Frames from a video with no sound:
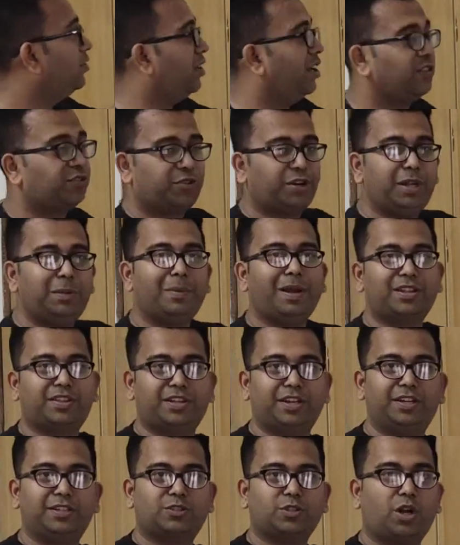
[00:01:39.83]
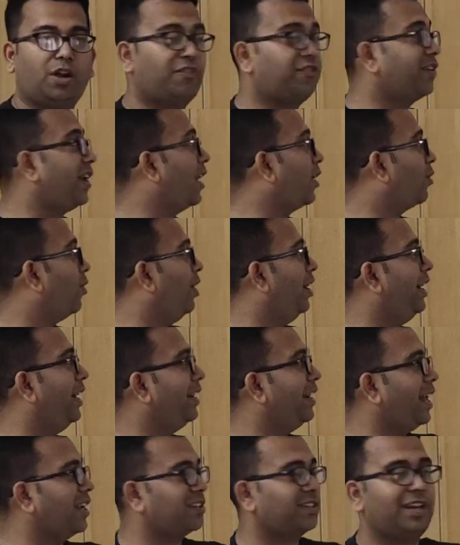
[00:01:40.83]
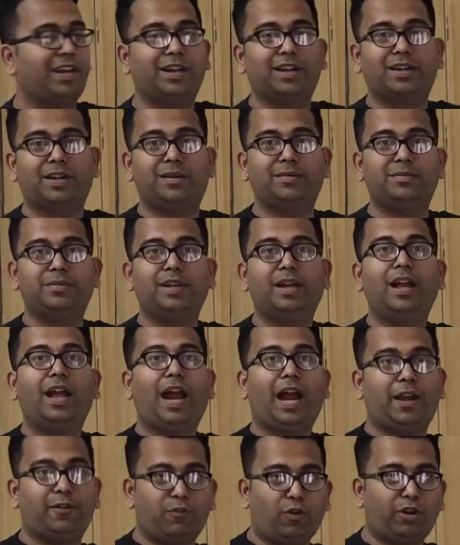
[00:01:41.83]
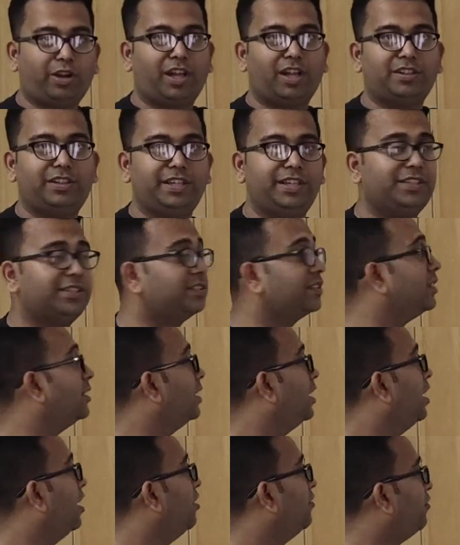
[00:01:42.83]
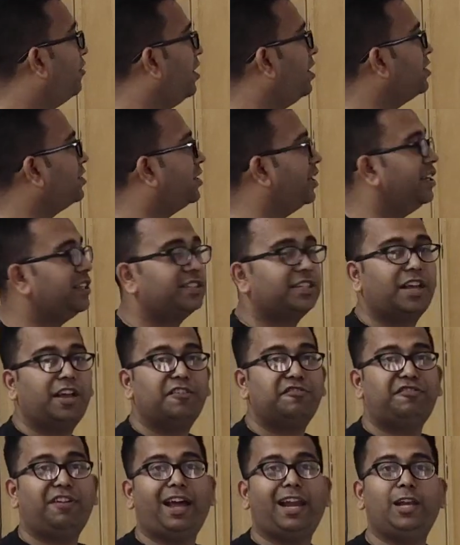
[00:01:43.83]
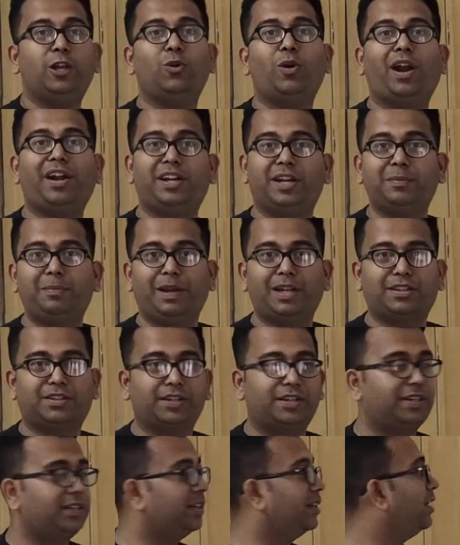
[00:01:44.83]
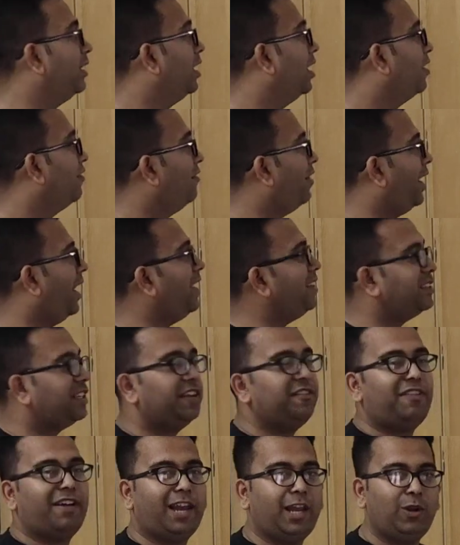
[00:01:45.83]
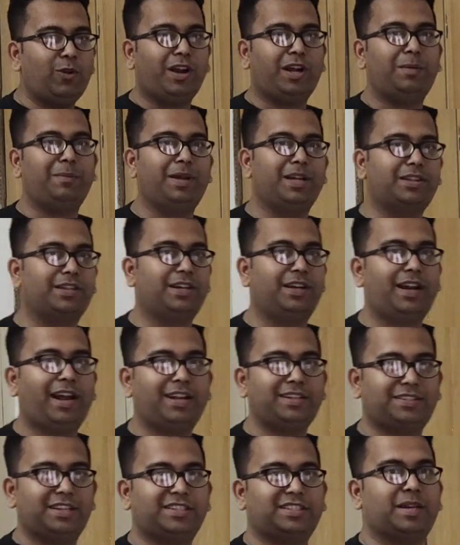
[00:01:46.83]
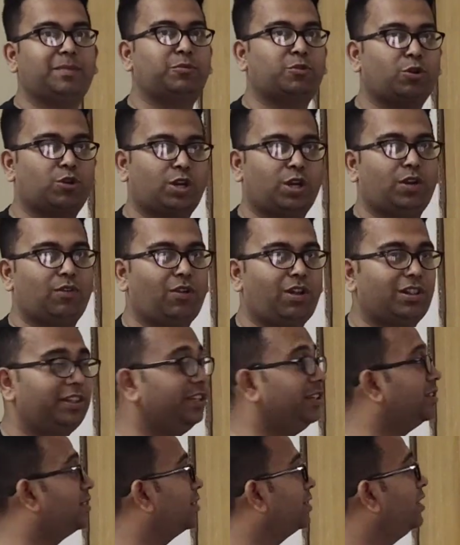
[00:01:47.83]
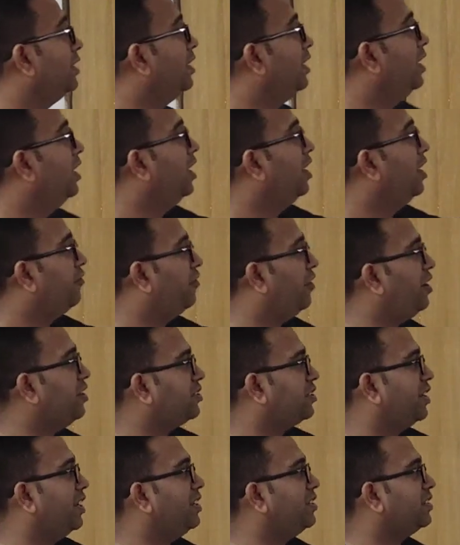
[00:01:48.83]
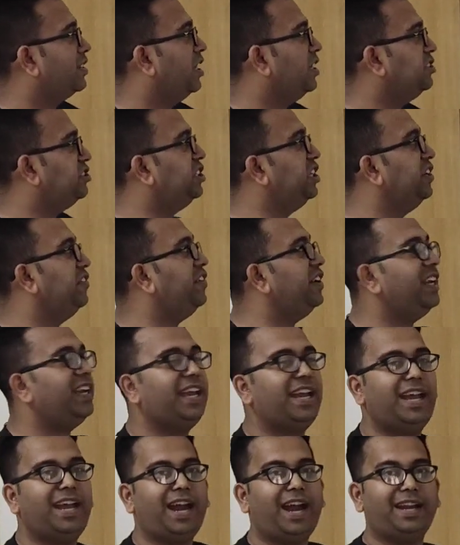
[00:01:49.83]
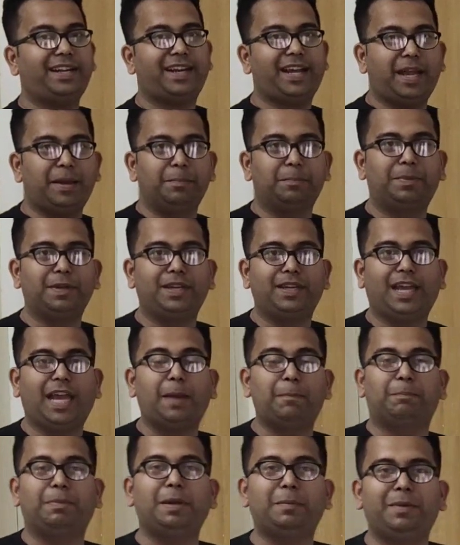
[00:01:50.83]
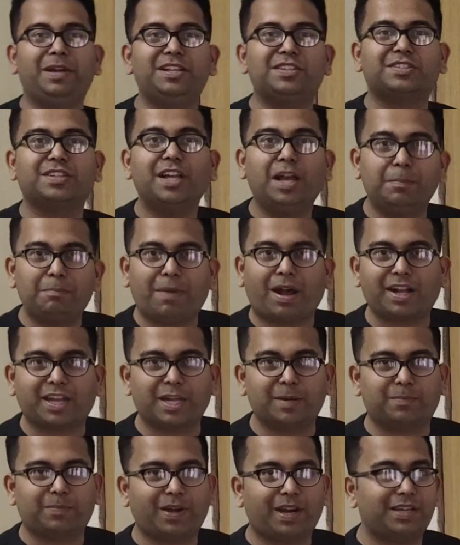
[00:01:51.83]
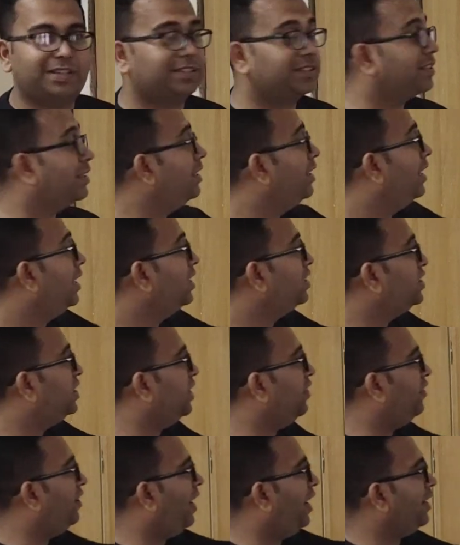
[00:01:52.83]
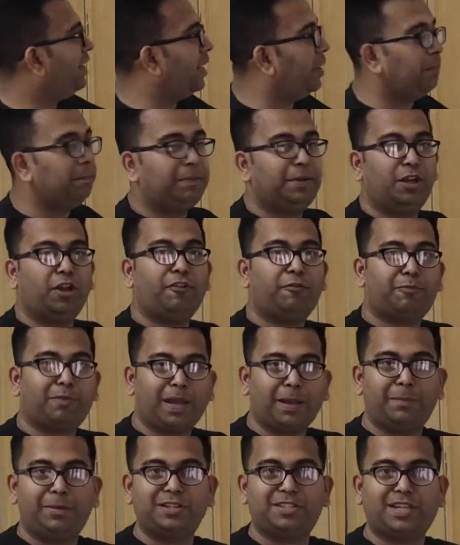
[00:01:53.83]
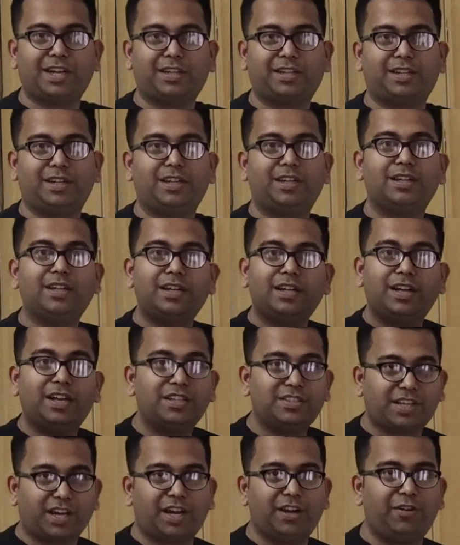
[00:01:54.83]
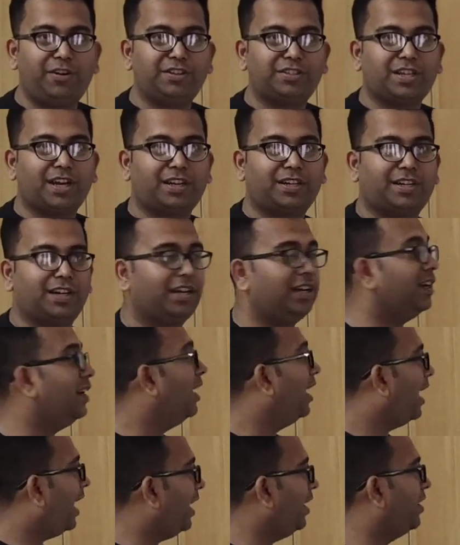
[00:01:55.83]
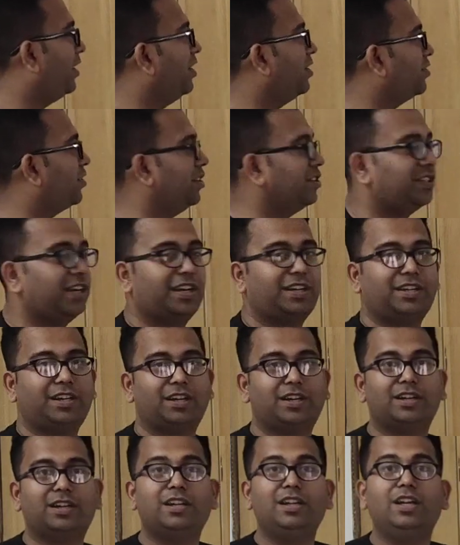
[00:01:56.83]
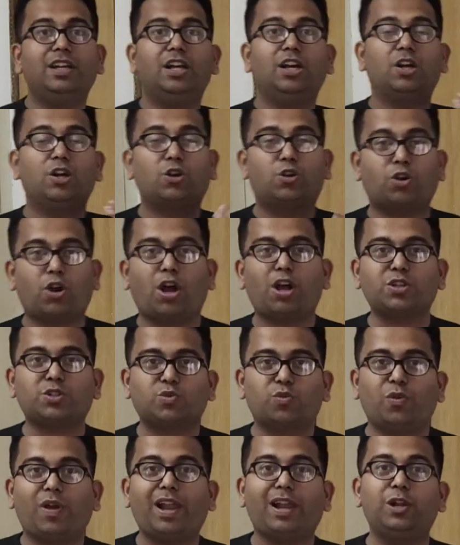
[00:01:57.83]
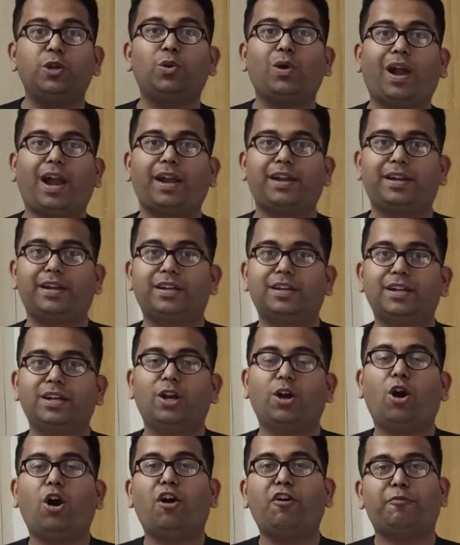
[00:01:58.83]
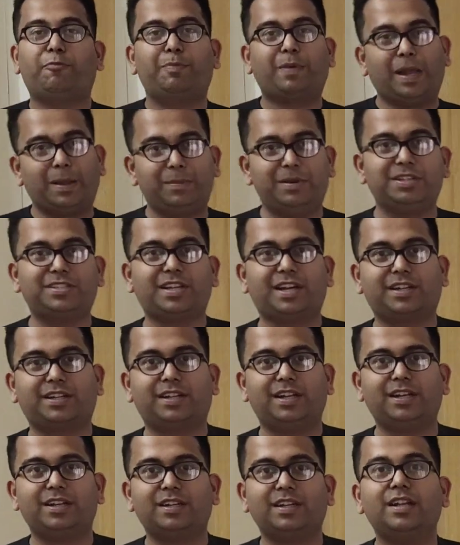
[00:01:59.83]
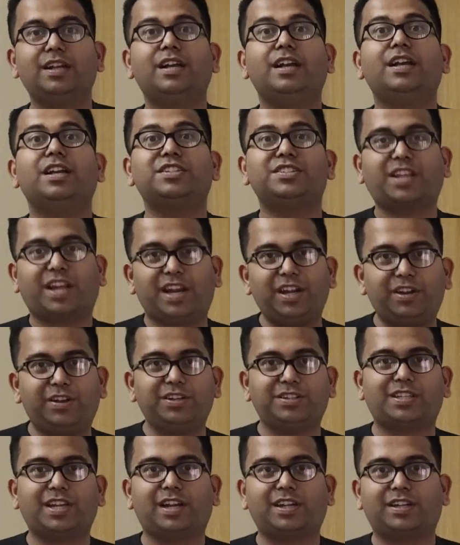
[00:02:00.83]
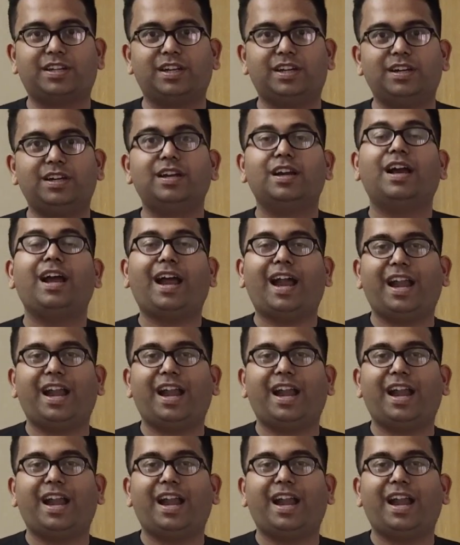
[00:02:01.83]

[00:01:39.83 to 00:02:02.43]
There are 3 methods of calculating national income, and what are these? First is value added method. When I say value added method, I say some total of all these. First is GVA at MP. MP means market price. GVA at MP of primary sector, secondary sector and tertiary sector. Gross value added of primary sector, secondary sector